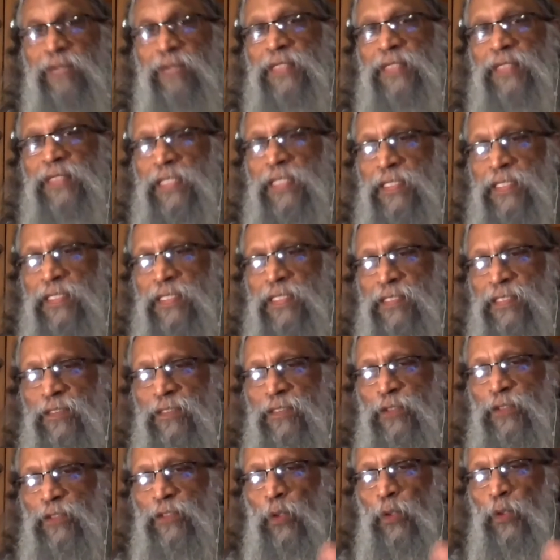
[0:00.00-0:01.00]
it,
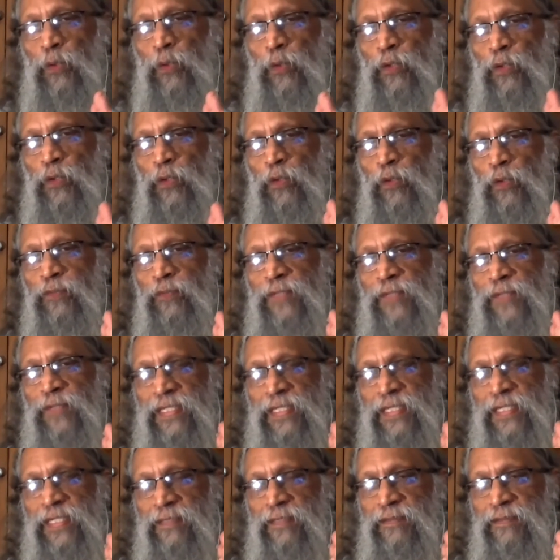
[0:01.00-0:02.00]
don't go for
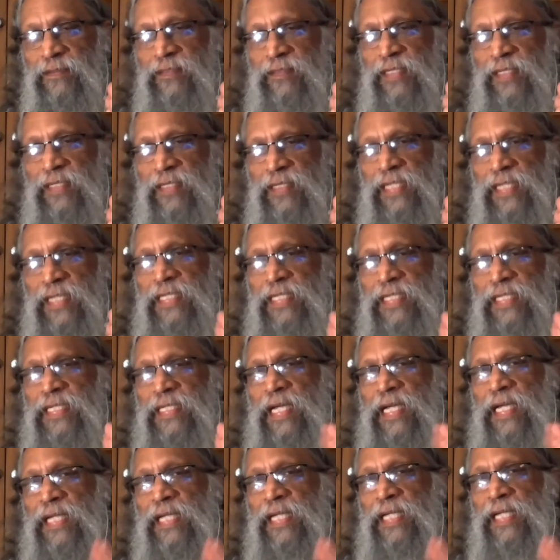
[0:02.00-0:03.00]
any
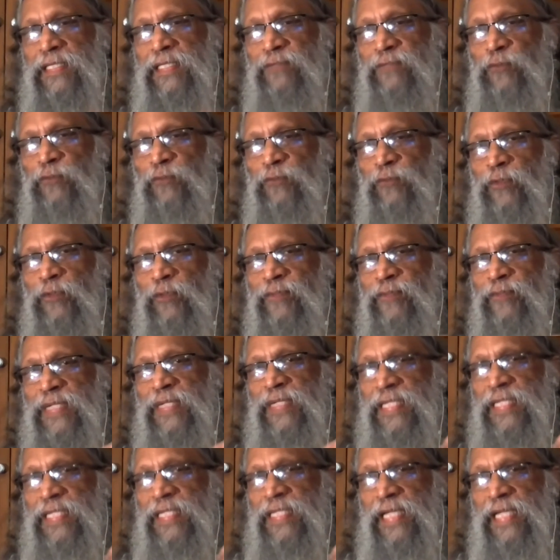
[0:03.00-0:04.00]
kind of
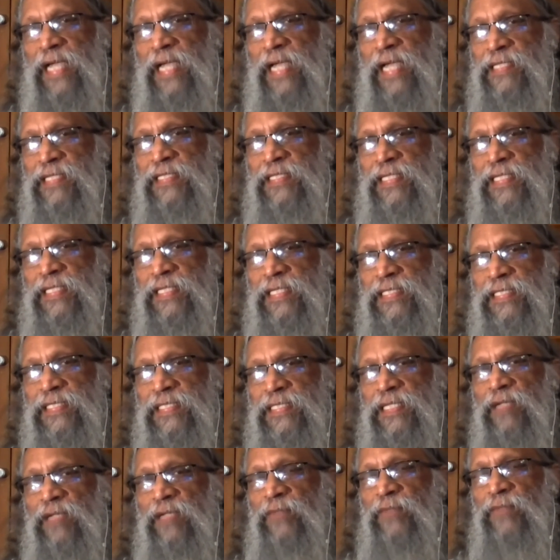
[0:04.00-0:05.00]
fulfilling actions
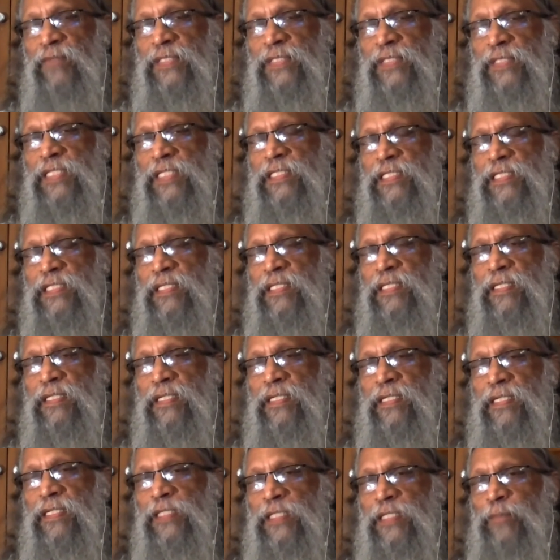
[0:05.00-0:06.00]
with
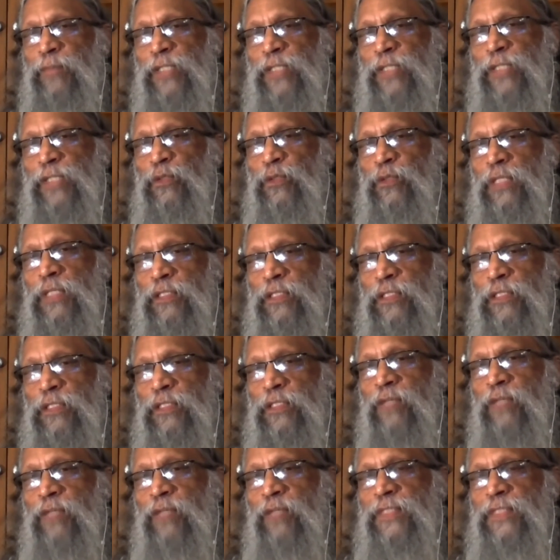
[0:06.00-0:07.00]
respect to the
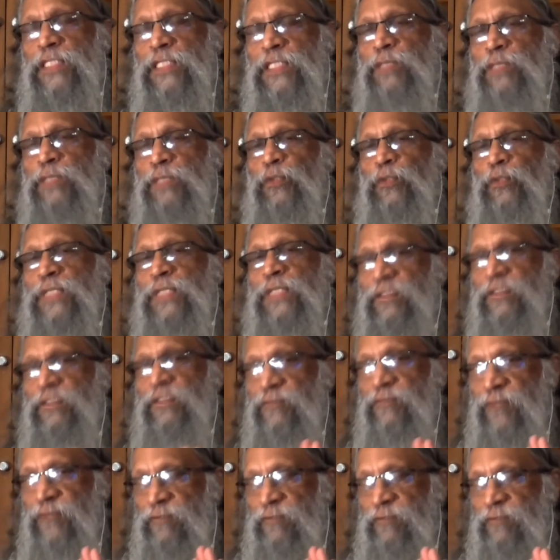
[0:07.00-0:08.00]
thought which is pushing
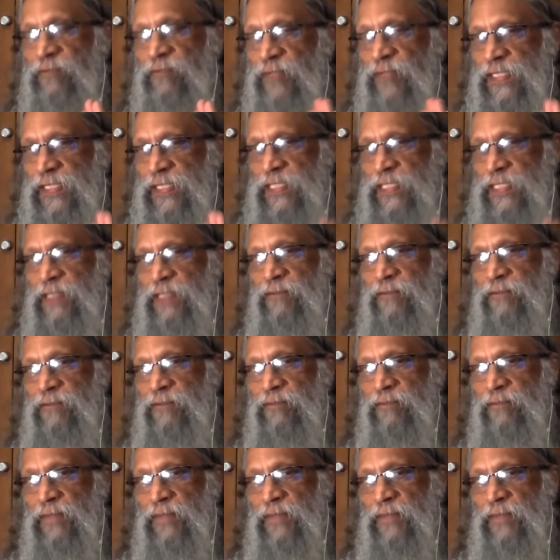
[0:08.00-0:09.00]
from within.
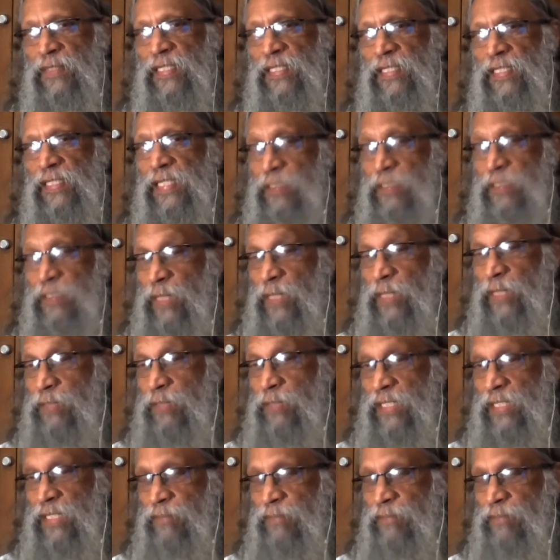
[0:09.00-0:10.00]
It may be
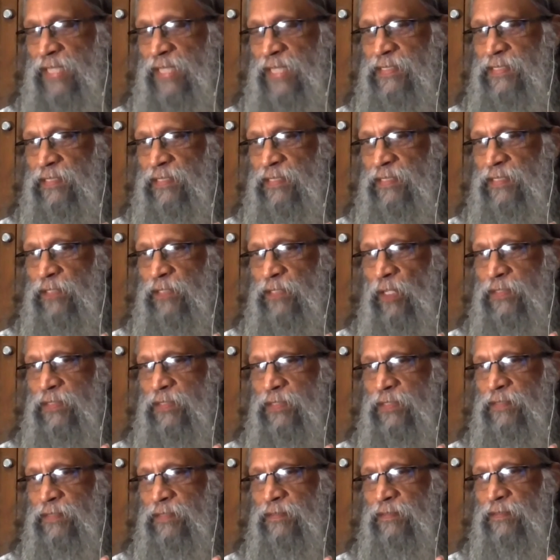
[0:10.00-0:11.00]
a passing
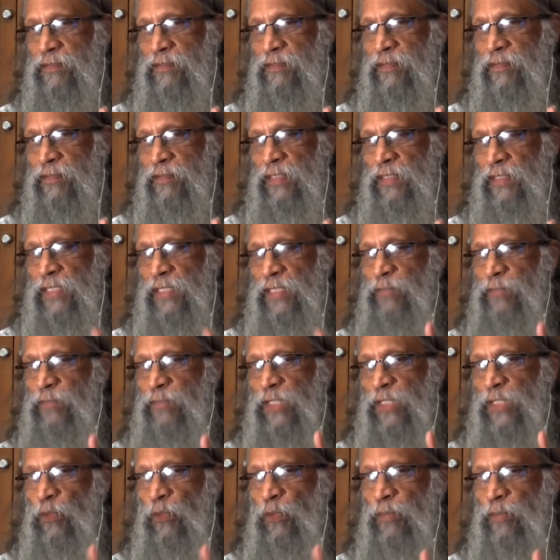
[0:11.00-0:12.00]
thought. It may
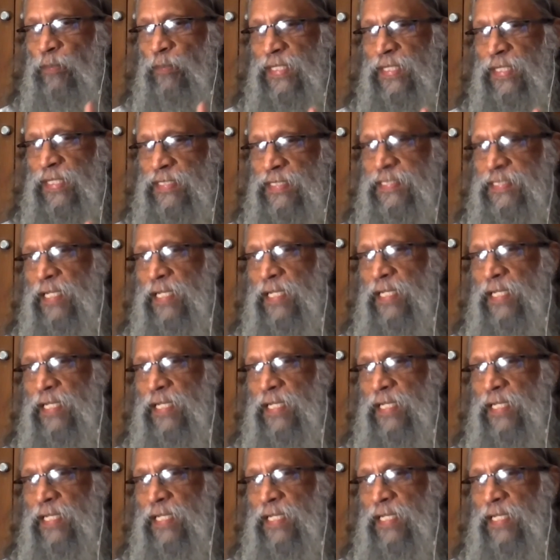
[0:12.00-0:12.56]
go by itself.